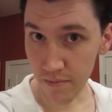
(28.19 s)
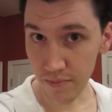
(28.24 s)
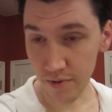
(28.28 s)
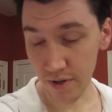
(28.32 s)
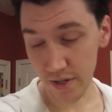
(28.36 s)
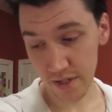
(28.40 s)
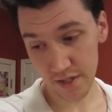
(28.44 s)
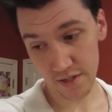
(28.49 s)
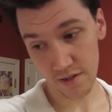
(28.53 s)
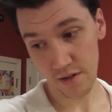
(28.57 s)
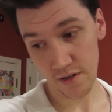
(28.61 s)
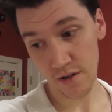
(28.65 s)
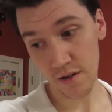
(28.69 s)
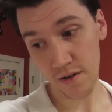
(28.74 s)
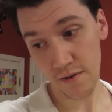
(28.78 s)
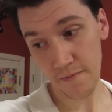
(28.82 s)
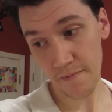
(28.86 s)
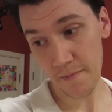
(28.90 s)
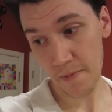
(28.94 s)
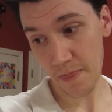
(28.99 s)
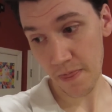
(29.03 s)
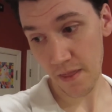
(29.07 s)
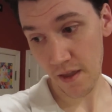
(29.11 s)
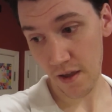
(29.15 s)
Preaster
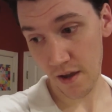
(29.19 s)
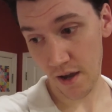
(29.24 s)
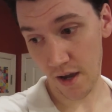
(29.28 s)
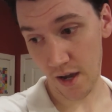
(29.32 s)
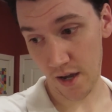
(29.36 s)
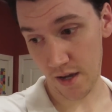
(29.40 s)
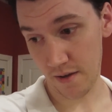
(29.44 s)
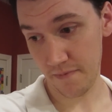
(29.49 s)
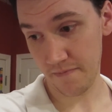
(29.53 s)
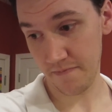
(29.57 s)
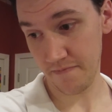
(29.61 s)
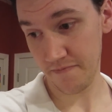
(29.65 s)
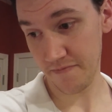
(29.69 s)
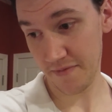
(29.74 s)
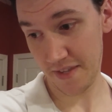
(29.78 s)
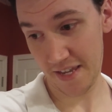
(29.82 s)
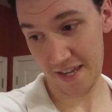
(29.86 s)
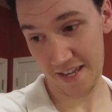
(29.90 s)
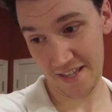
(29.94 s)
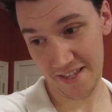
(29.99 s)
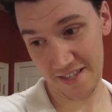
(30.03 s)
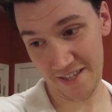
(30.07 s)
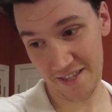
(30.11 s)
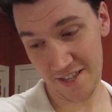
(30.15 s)
um,
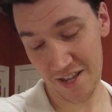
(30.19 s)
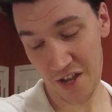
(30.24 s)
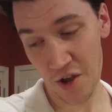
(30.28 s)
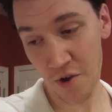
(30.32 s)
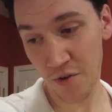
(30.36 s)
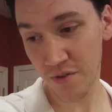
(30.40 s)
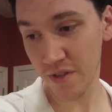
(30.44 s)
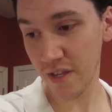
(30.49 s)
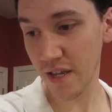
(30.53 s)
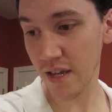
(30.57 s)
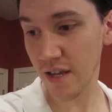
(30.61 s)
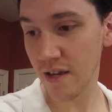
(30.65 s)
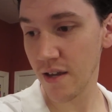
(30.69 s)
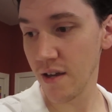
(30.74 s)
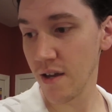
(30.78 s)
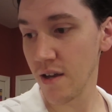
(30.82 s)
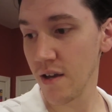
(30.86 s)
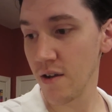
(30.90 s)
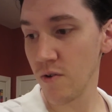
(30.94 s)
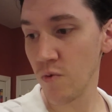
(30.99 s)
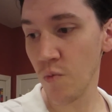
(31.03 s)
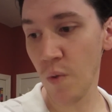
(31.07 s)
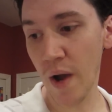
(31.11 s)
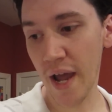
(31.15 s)
in the only
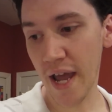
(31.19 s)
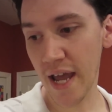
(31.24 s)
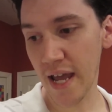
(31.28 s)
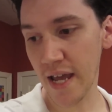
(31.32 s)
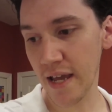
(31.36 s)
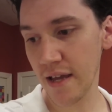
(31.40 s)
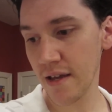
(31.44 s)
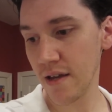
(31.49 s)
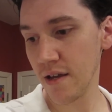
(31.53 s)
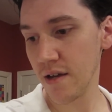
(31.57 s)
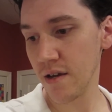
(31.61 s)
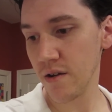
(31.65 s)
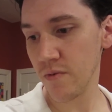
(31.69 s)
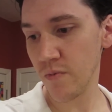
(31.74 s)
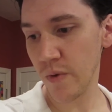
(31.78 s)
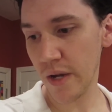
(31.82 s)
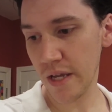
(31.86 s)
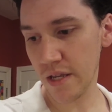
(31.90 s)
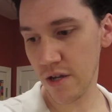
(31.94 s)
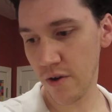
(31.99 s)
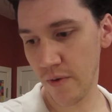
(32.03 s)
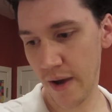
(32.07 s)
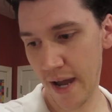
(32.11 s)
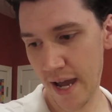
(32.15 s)
way
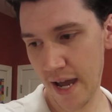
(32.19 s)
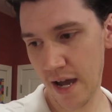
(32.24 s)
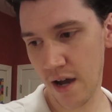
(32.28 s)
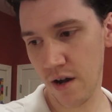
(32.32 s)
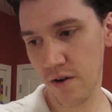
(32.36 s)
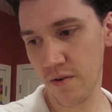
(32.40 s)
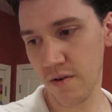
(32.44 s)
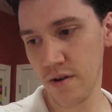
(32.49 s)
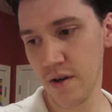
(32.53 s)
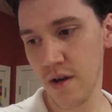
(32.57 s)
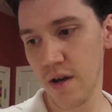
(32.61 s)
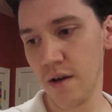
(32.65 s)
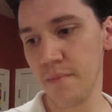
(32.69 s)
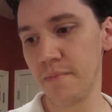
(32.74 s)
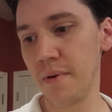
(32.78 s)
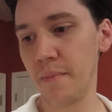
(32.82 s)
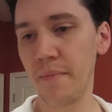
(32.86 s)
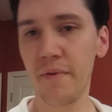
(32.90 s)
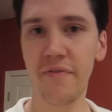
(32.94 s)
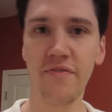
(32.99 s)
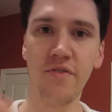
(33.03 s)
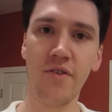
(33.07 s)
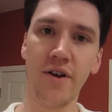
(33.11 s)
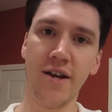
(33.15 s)
we know how, but
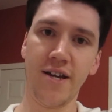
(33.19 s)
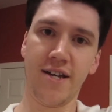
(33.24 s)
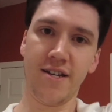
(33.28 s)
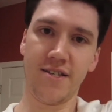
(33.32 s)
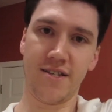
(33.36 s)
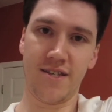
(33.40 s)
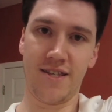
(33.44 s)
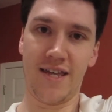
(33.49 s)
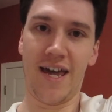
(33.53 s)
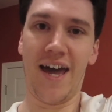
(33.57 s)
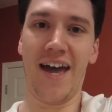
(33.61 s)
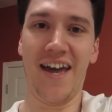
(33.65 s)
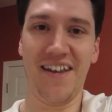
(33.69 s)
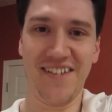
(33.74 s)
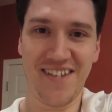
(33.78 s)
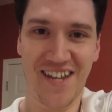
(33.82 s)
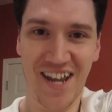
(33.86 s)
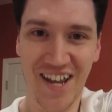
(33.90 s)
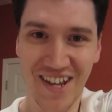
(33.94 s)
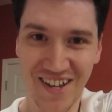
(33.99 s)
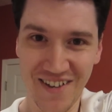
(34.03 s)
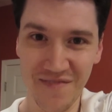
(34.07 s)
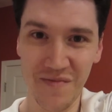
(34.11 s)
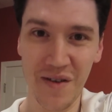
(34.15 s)
before I get to that,
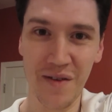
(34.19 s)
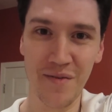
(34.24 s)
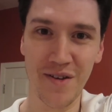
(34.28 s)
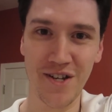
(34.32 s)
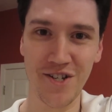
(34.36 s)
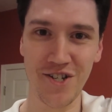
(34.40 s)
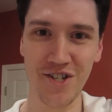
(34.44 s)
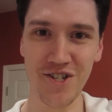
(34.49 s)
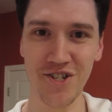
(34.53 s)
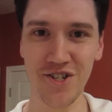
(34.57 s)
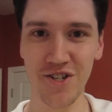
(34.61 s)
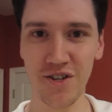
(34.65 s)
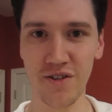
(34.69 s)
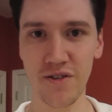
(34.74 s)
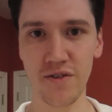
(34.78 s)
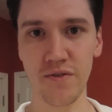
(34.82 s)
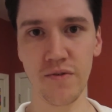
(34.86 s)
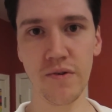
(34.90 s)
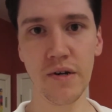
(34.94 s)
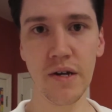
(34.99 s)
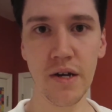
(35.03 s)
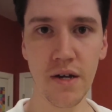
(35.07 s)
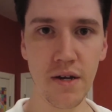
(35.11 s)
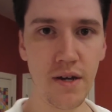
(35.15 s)
maybe I should show
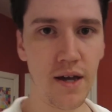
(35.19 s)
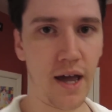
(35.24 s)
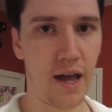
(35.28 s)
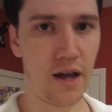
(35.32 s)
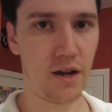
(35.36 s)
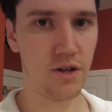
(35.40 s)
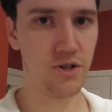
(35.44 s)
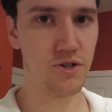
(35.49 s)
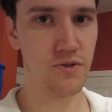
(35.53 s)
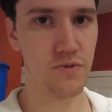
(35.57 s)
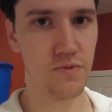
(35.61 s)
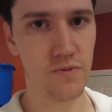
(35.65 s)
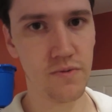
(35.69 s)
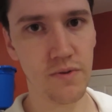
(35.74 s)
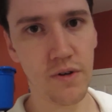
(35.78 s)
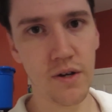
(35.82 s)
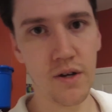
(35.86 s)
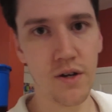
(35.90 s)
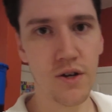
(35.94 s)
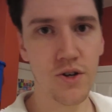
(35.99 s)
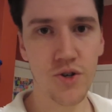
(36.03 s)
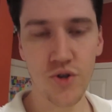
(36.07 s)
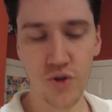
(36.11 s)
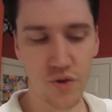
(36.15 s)
you actual
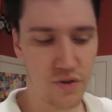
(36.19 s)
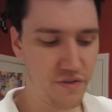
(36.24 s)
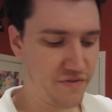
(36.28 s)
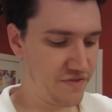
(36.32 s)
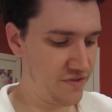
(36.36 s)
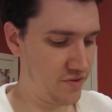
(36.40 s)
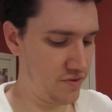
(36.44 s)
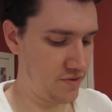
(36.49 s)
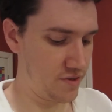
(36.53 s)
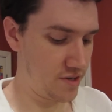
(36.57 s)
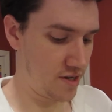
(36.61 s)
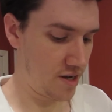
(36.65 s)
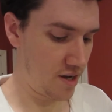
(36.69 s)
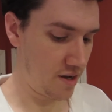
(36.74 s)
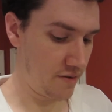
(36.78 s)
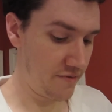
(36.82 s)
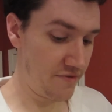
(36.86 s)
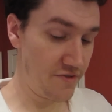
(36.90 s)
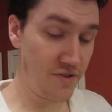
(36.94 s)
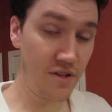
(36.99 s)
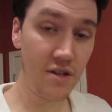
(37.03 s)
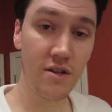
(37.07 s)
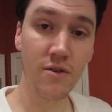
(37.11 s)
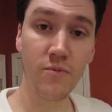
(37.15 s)
good food. Uh,
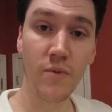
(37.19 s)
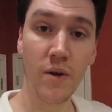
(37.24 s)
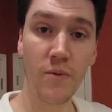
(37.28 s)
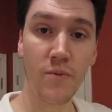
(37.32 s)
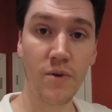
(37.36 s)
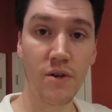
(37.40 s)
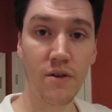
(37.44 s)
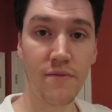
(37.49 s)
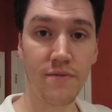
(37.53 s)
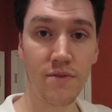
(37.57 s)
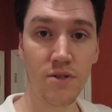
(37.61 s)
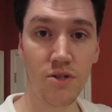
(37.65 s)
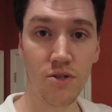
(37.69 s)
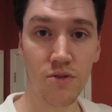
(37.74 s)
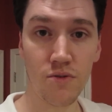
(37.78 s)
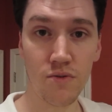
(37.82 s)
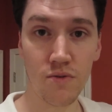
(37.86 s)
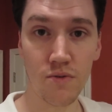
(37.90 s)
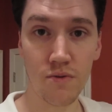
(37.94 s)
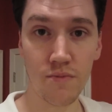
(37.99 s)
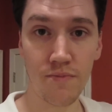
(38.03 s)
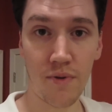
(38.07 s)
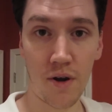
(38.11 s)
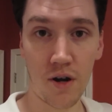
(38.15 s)
for dinner, we went over
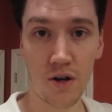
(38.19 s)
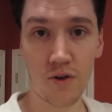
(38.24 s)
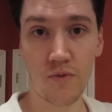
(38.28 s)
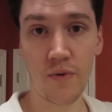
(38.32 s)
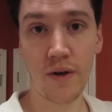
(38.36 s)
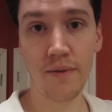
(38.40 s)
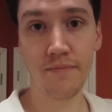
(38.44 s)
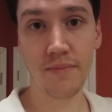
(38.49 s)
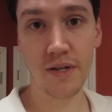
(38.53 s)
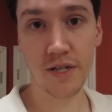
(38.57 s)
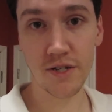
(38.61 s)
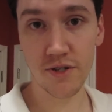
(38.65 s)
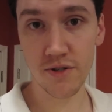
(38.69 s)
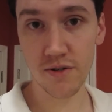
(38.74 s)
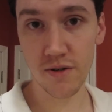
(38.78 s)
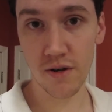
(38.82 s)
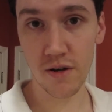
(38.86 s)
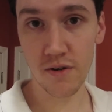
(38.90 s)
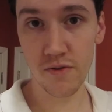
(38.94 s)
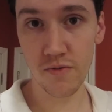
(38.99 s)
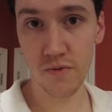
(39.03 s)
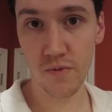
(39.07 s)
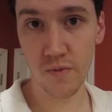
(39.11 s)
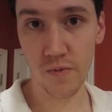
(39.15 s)
to Parkway
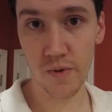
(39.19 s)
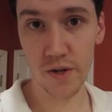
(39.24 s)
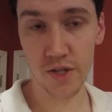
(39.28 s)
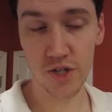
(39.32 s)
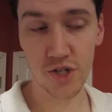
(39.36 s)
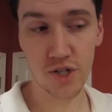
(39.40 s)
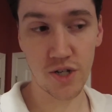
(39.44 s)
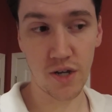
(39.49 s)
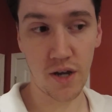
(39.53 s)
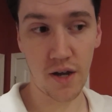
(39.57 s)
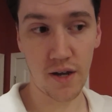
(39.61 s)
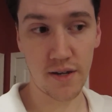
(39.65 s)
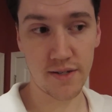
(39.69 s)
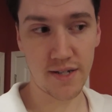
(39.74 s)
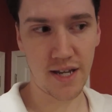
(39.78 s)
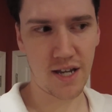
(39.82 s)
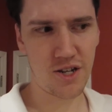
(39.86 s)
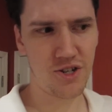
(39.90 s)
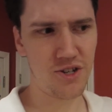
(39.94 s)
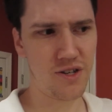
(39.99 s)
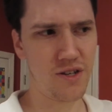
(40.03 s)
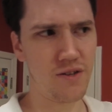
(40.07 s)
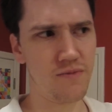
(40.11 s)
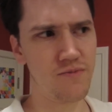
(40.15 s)
Bistro, which uh, has
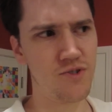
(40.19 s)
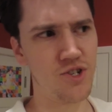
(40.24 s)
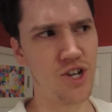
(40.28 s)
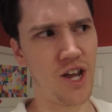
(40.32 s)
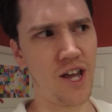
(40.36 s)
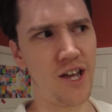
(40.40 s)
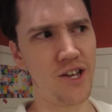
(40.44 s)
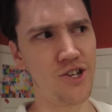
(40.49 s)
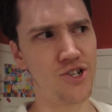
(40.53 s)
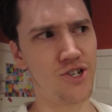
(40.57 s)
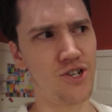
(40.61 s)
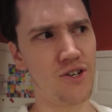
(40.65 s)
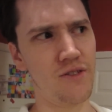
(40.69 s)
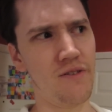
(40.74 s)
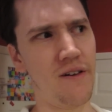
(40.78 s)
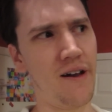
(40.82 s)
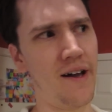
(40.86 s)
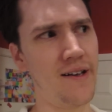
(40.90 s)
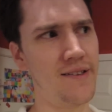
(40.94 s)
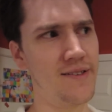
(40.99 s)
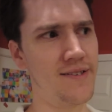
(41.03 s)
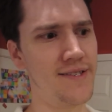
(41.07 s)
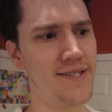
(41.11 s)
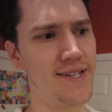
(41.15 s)
actually changed a
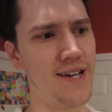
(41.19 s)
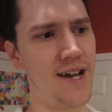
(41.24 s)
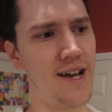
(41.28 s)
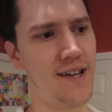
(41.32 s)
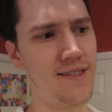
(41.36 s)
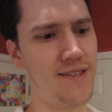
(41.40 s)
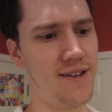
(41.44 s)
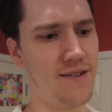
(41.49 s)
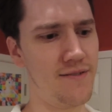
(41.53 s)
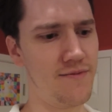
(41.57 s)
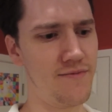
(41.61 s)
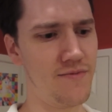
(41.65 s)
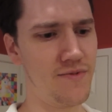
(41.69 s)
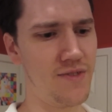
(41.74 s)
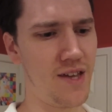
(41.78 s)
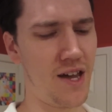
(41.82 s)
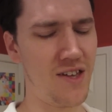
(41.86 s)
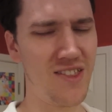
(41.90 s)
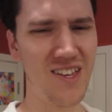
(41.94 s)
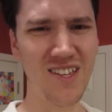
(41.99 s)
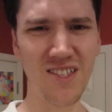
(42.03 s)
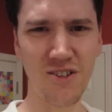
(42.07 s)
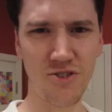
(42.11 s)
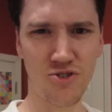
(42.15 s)
lot inside there. I
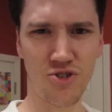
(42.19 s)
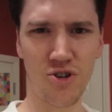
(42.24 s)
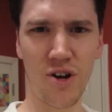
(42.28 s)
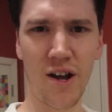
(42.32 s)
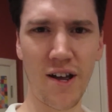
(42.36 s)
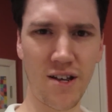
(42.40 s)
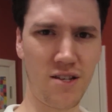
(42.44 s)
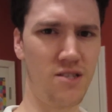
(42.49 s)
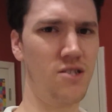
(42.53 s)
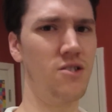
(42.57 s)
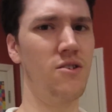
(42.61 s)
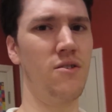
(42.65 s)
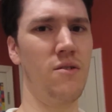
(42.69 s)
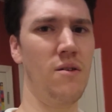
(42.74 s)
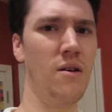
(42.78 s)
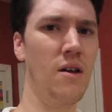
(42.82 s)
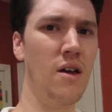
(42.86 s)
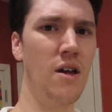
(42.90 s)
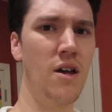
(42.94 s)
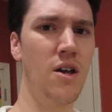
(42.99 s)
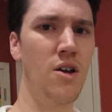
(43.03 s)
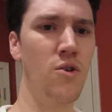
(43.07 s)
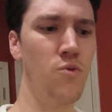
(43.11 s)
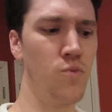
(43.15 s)
think they're trying to
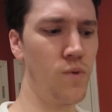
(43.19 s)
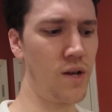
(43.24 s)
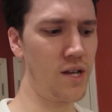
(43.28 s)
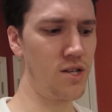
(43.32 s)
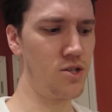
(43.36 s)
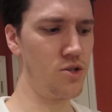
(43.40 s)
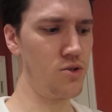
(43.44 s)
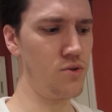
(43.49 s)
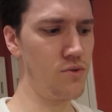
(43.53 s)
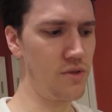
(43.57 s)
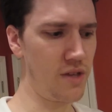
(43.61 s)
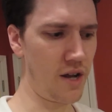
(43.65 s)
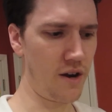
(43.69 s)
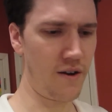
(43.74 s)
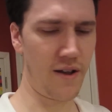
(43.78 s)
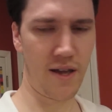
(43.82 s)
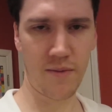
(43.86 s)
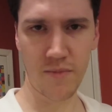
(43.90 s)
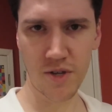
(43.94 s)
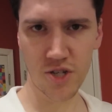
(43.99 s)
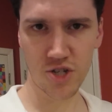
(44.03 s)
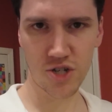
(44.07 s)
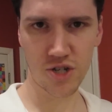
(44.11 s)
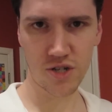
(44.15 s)
redo their
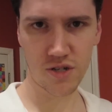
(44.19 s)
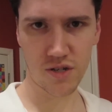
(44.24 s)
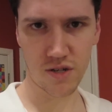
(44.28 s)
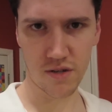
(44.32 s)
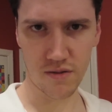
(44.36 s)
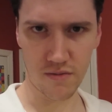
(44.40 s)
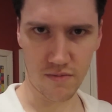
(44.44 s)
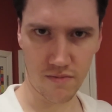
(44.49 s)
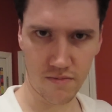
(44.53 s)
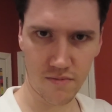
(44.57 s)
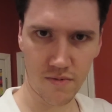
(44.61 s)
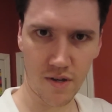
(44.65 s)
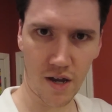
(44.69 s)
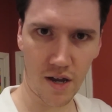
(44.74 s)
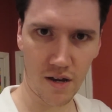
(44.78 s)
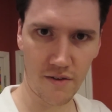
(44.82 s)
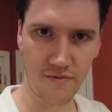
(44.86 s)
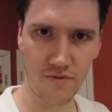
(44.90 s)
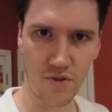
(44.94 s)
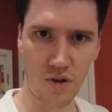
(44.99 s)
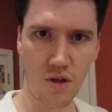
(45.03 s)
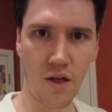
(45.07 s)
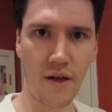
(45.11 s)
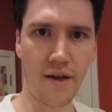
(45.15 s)
image to kind
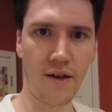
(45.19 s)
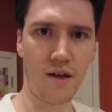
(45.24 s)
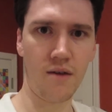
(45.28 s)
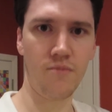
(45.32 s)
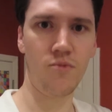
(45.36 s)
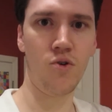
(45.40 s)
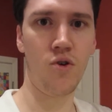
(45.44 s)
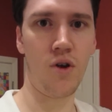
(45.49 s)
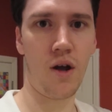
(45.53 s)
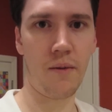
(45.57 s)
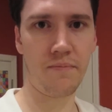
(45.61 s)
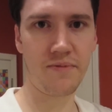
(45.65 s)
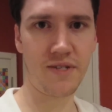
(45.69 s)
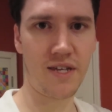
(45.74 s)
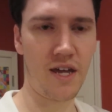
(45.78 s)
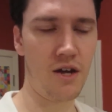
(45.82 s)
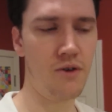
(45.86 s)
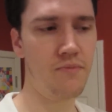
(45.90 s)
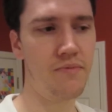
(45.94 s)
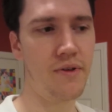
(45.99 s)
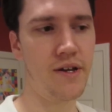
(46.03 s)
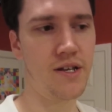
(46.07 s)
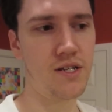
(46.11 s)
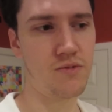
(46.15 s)
of look like a more
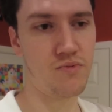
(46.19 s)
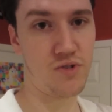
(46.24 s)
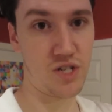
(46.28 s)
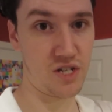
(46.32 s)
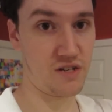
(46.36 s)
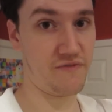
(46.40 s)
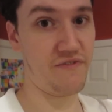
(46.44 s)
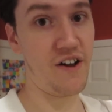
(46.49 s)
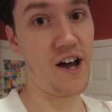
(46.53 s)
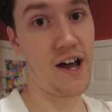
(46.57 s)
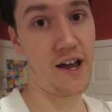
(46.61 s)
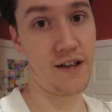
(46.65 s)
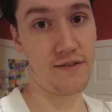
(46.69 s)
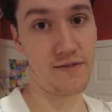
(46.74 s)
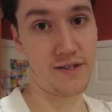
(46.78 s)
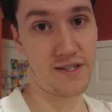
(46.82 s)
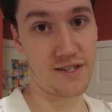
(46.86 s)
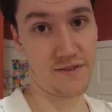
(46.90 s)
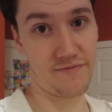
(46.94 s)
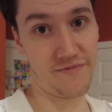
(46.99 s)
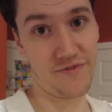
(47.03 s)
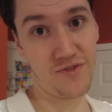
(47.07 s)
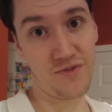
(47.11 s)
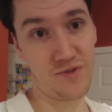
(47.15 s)
upscale place, which is fine
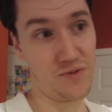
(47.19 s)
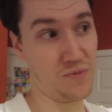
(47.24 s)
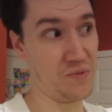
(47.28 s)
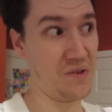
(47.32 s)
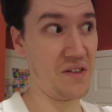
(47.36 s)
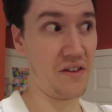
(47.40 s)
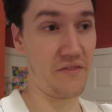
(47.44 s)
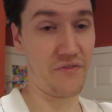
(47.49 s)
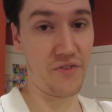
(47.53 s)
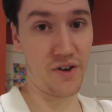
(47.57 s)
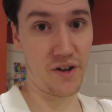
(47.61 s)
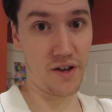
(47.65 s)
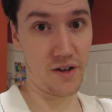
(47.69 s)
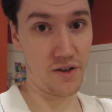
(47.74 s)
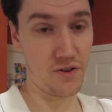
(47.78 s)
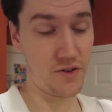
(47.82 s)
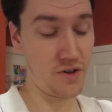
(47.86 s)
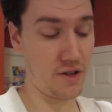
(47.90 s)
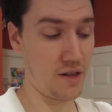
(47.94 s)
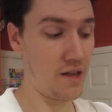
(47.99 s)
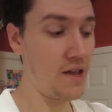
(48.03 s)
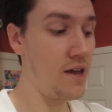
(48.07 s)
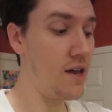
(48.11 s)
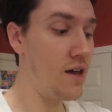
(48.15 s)
because the food's really friggin'
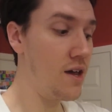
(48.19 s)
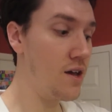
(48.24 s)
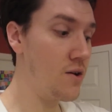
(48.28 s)
good.